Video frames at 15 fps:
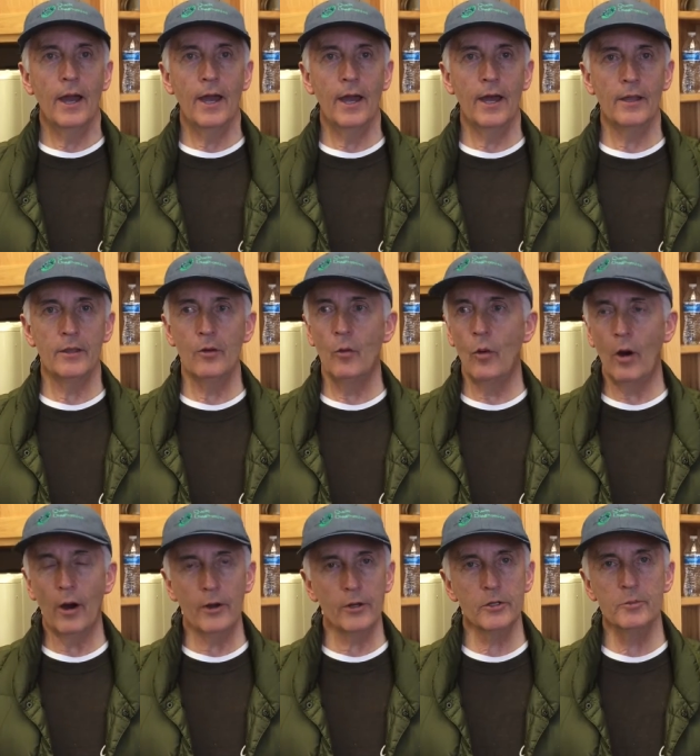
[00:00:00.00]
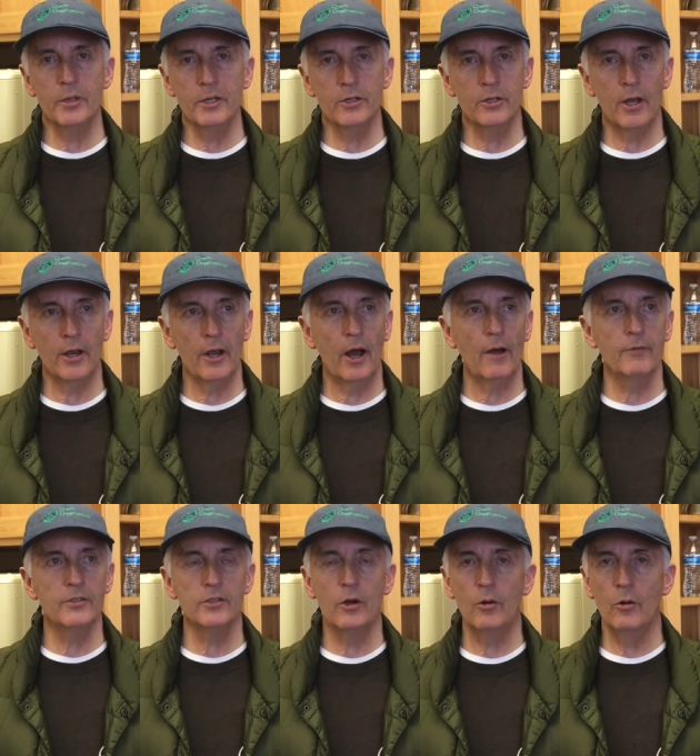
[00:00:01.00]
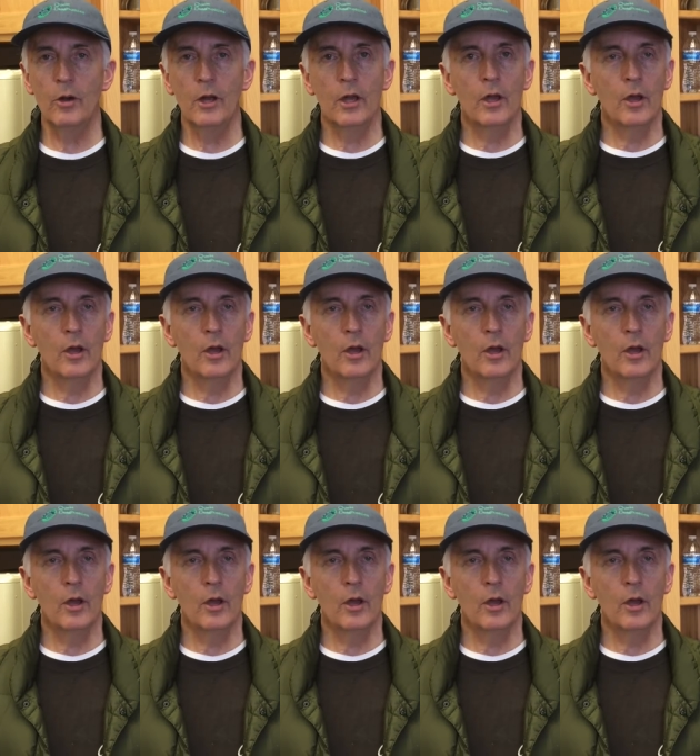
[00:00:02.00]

and the water's been shut off, so